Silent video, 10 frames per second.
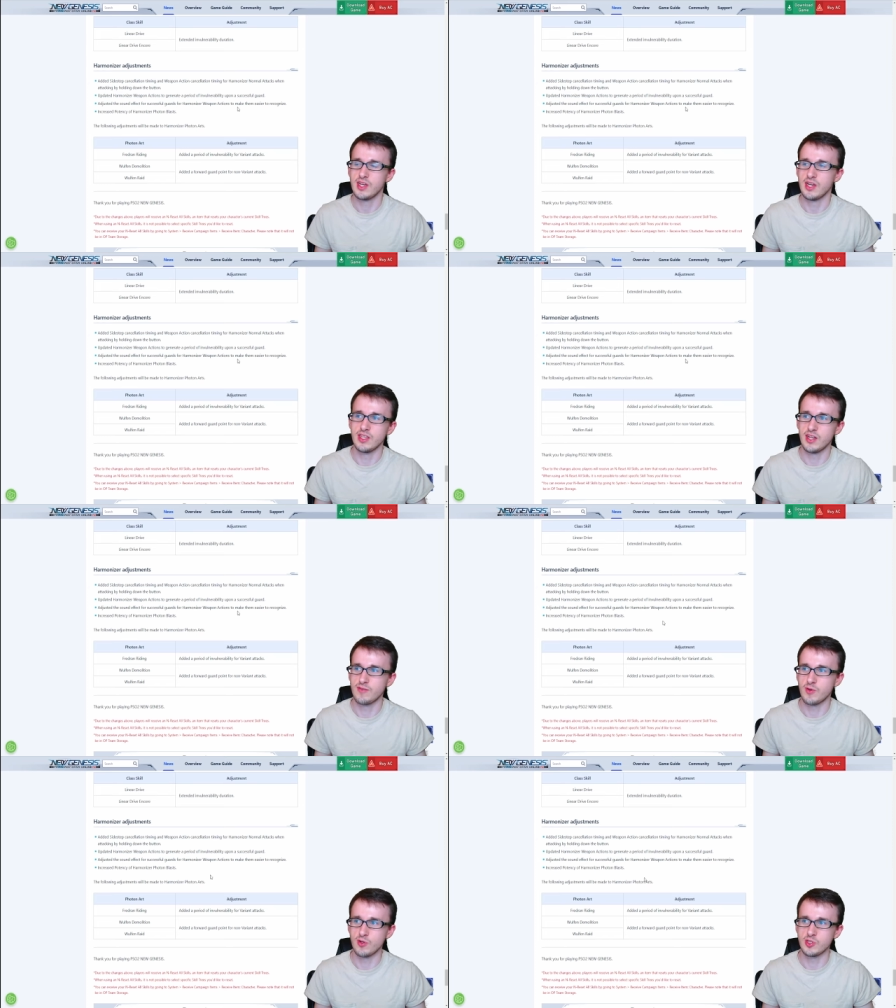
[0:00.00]
And then, of
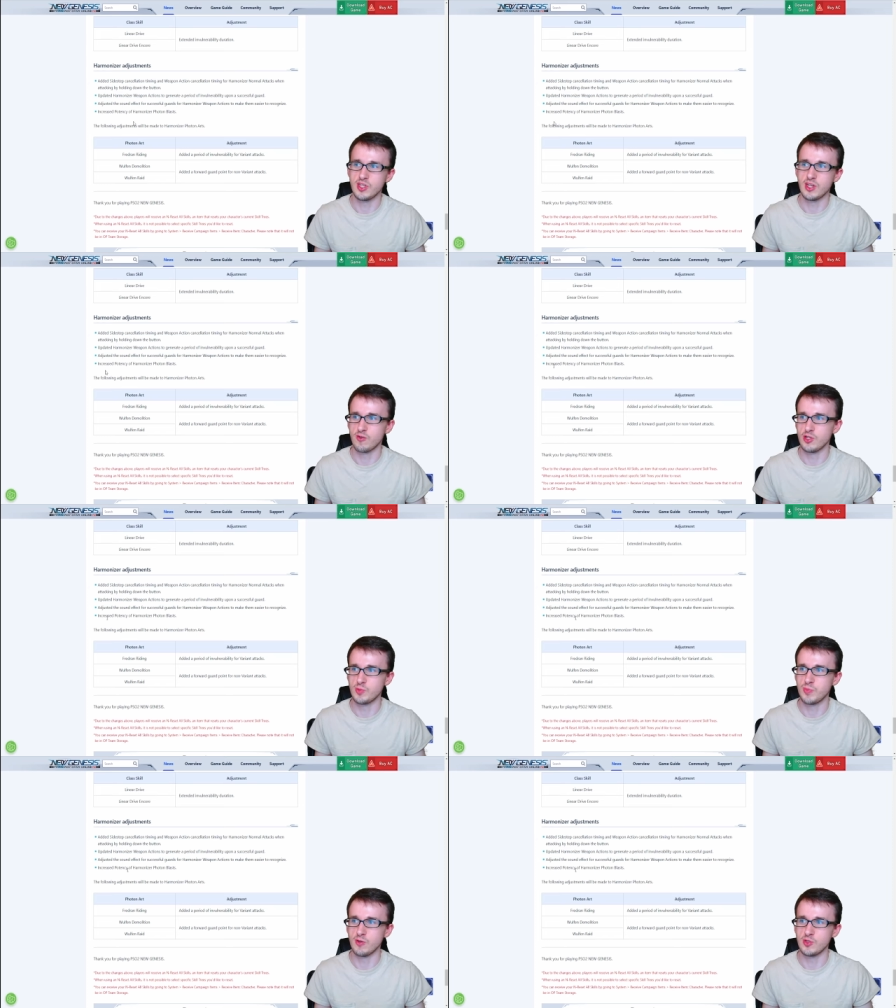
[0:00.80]
course, they increased
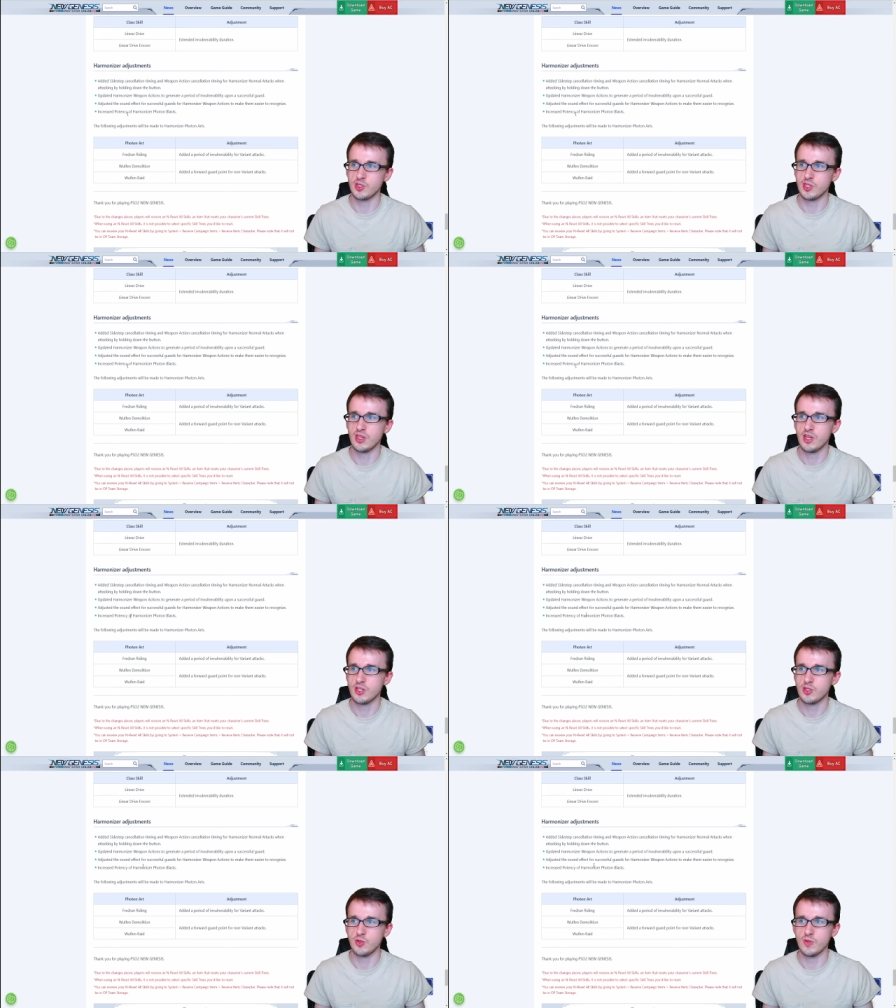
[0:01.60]
potency
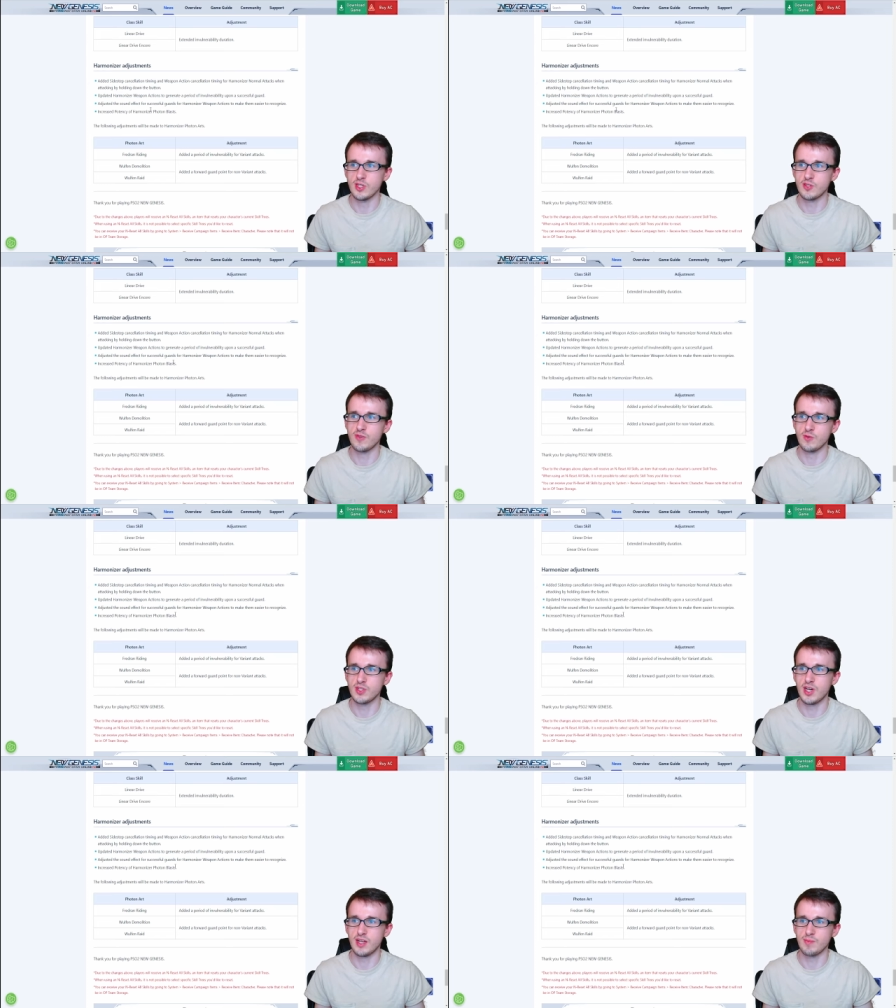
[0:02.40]
to its
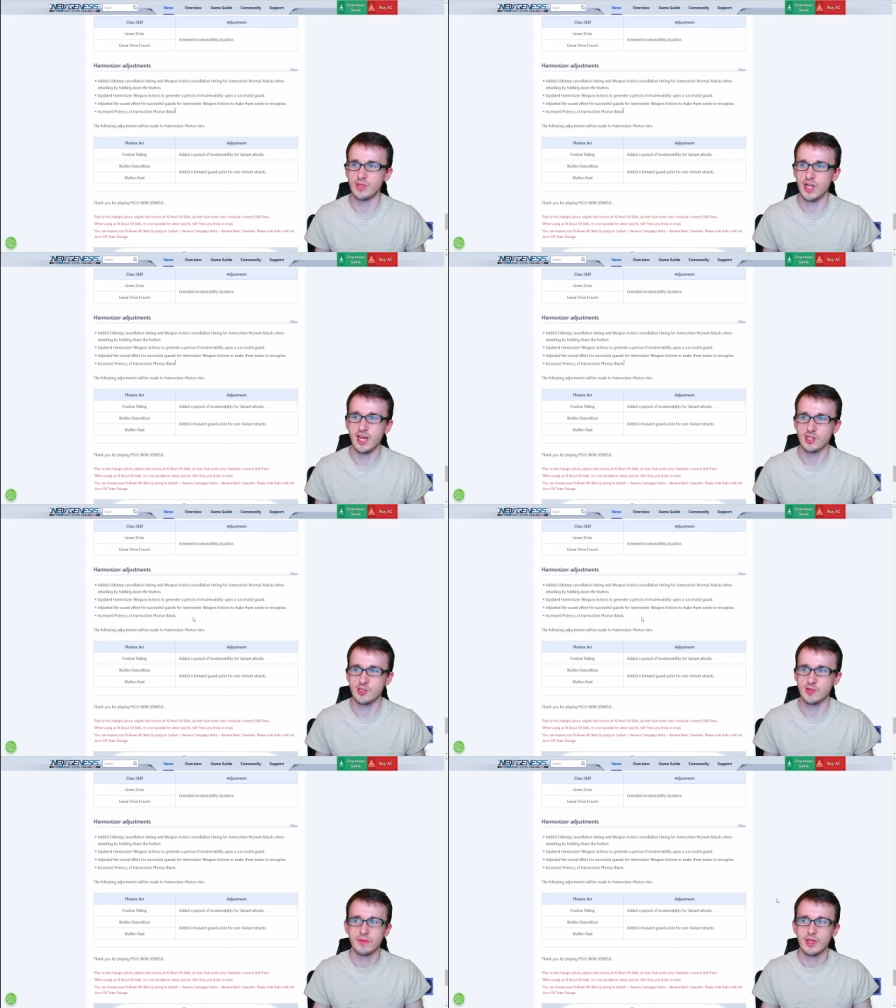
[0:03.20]
Photon
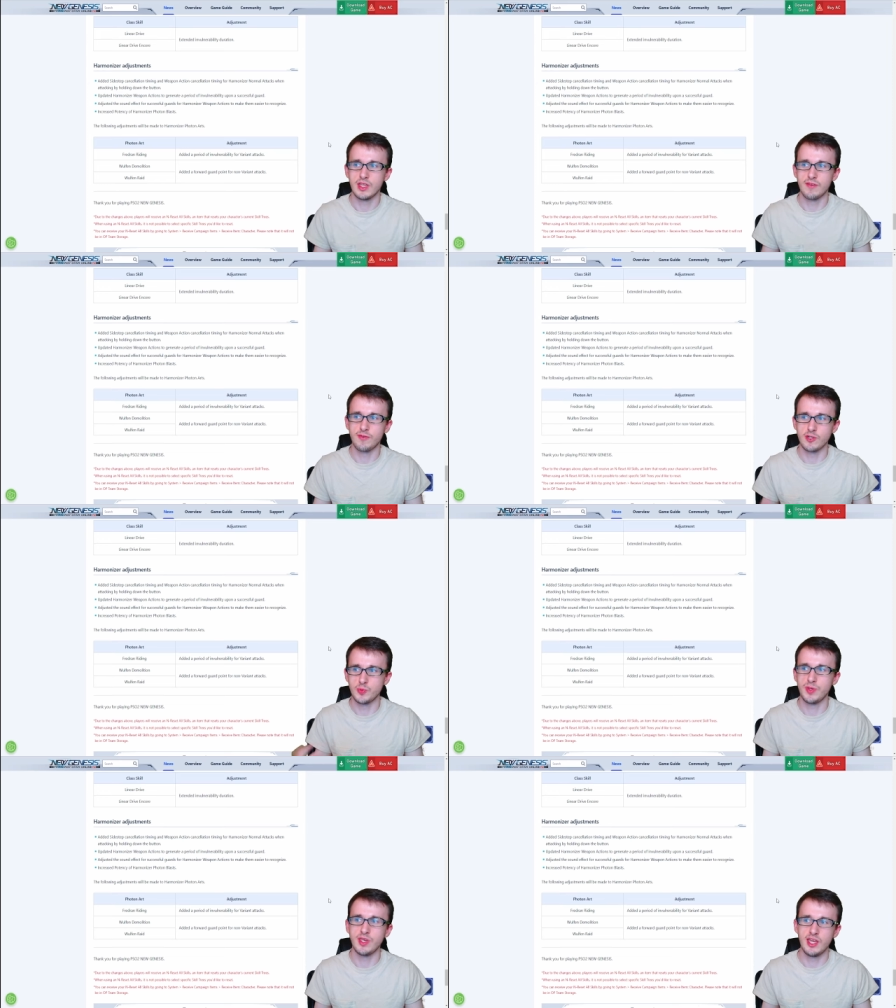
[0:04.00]
Blast. And then for its
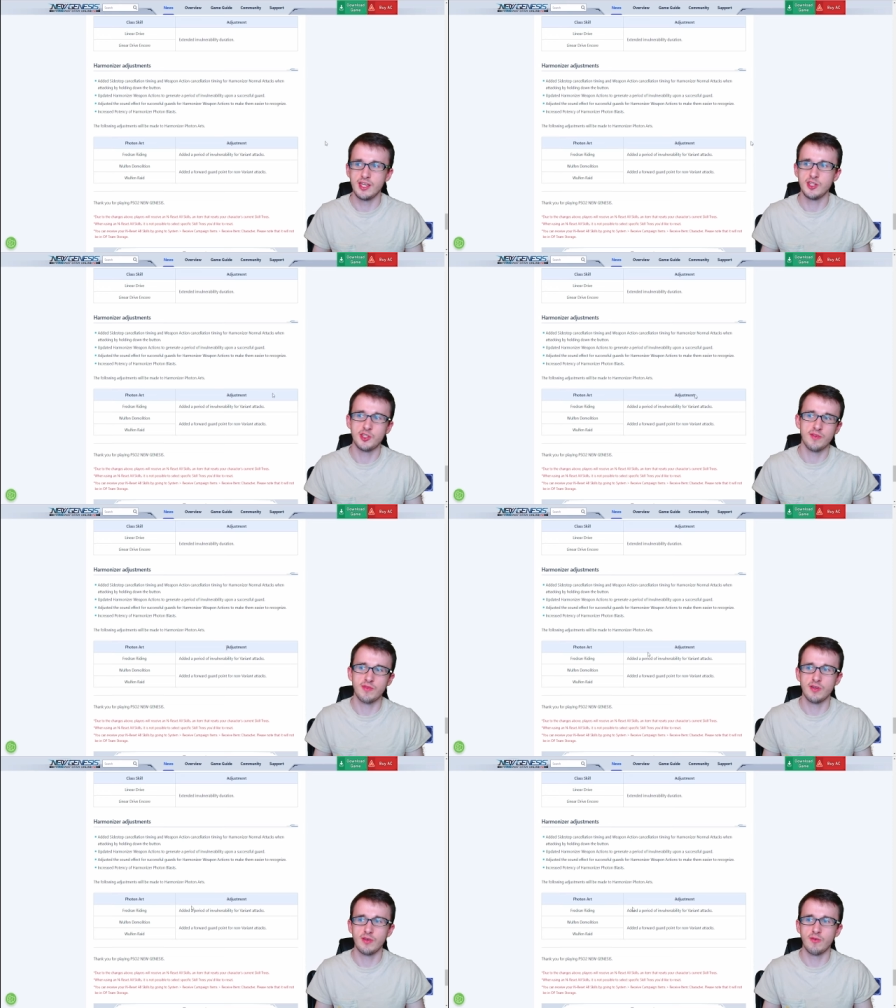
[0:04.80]
PAs,
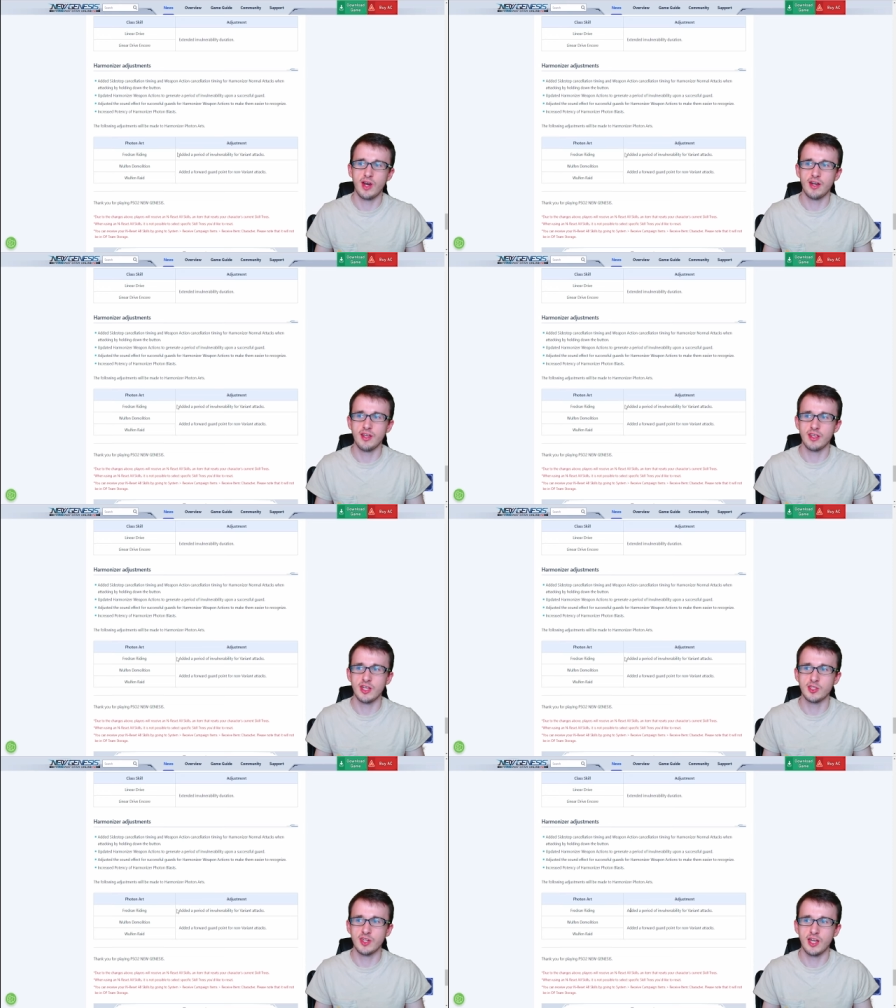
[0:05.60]
Fredrin Riding
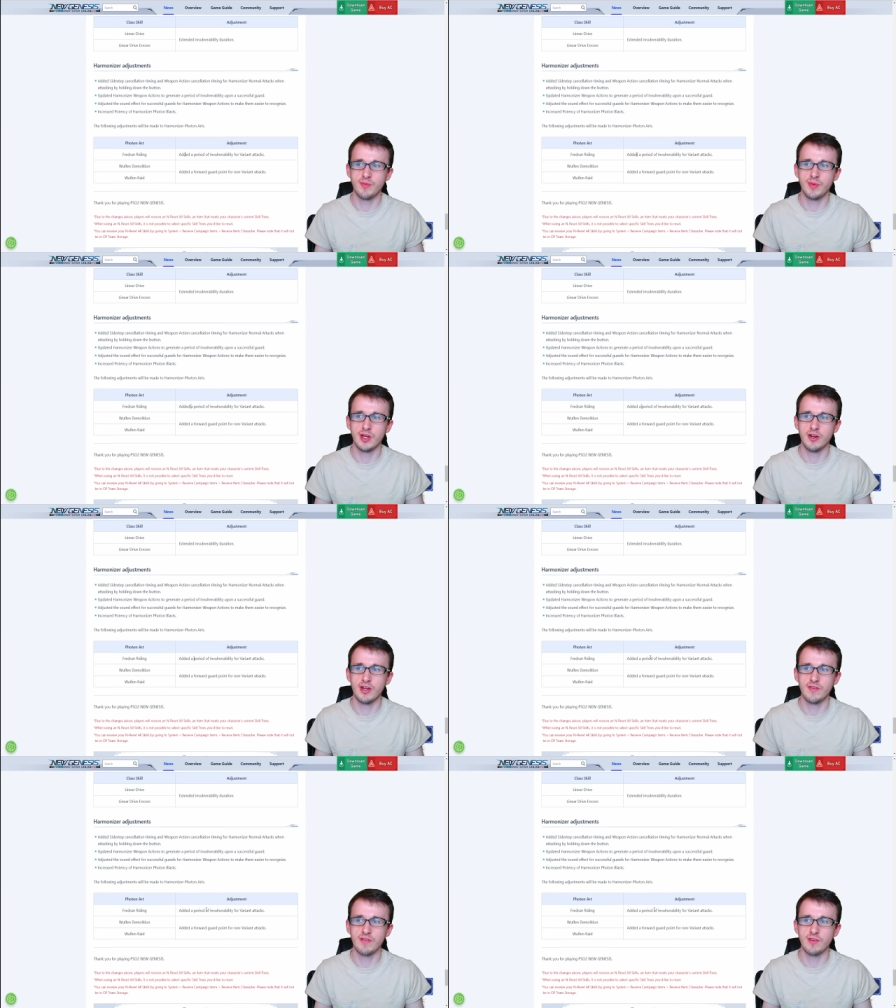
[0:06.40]
gets an added period
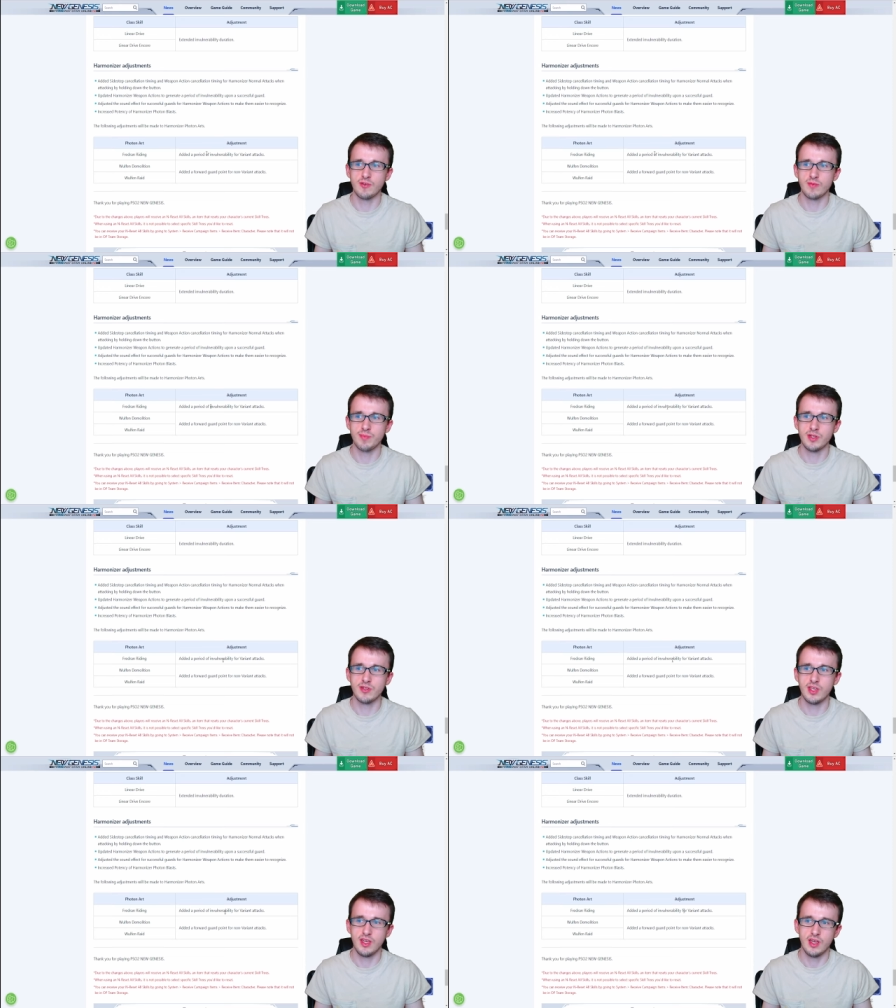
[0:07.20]
of invulnerability